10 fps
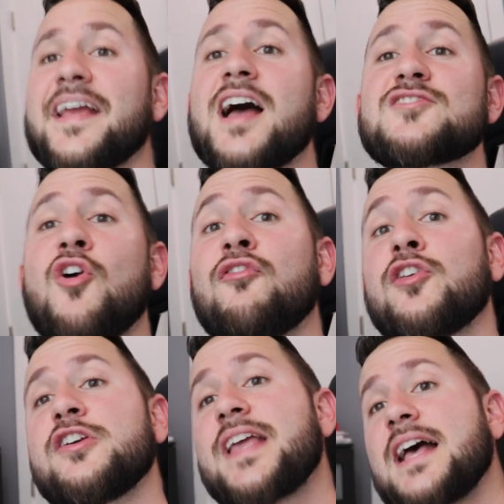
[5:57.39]
right guys
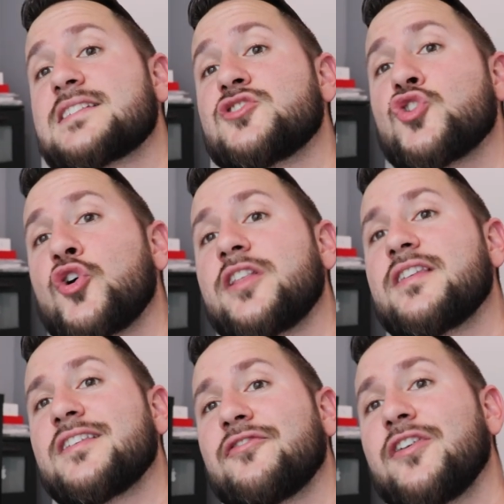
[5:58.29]
hopefully you guys enjoyed
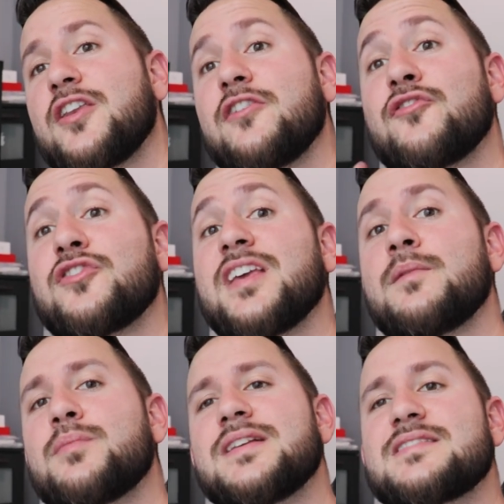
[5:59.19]
this video if you
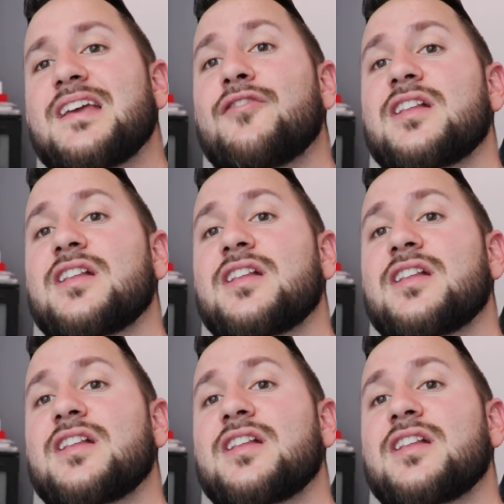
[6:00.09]
did please give